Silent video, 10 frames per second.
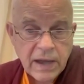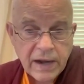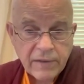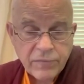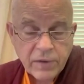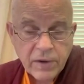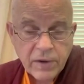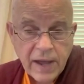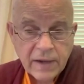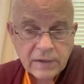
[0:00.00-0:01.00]
And if they're
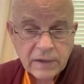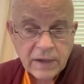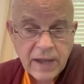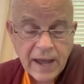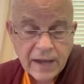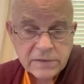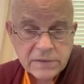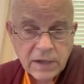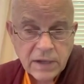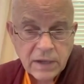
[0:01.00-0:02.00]
not
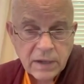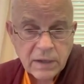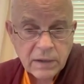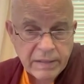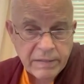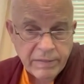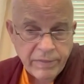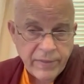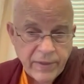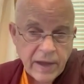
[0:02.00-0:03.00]
asking,
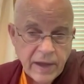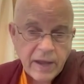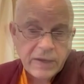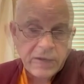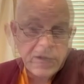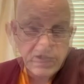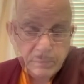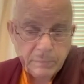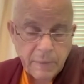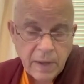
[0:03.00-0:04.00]
then
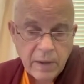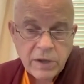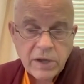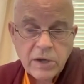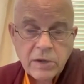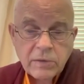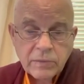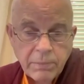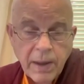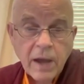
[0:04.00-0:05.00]
maybe
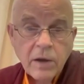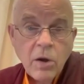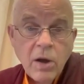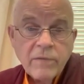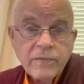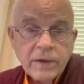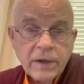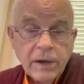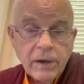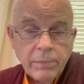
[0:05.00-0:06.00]
back off a
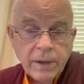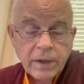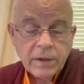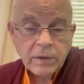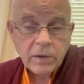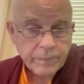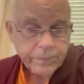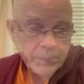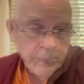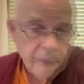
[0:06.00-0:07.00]
little bit.
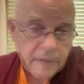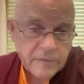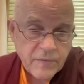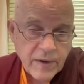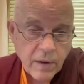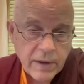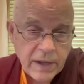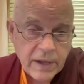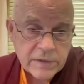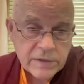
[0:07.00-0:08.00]
It's very
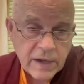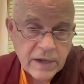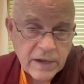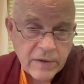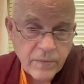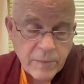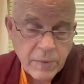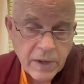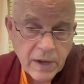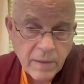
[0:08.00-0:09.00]
easy if we
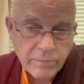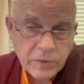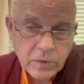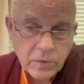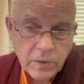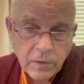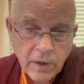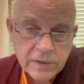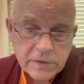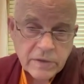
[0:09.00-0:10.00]
become too
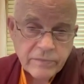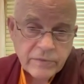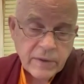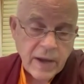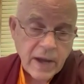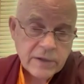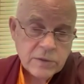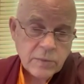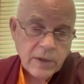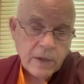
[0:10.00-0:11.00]
aggressive to
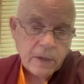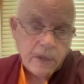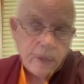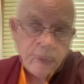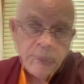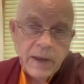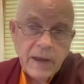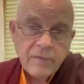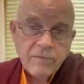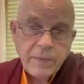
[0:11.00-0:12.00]
actually
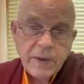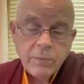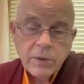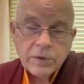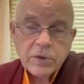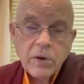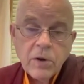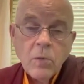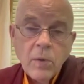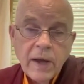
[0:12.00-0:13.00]
have people
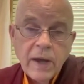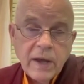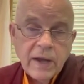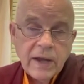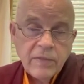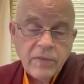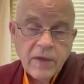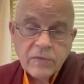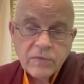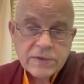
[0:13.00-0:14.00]
turn away and
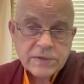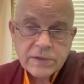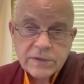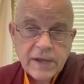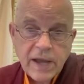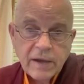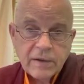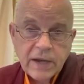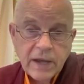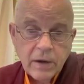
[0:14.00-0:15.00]
think this is
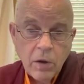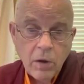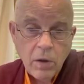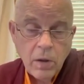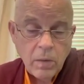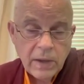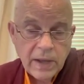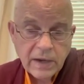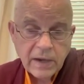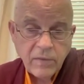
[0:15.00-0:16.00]
not at all
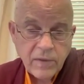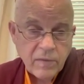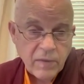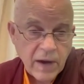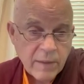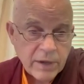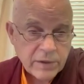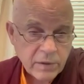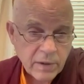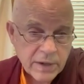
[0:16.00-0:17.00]
anything that I'm
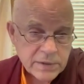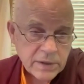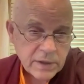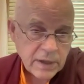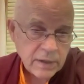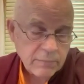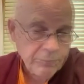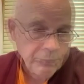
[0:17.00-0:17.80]
interested in.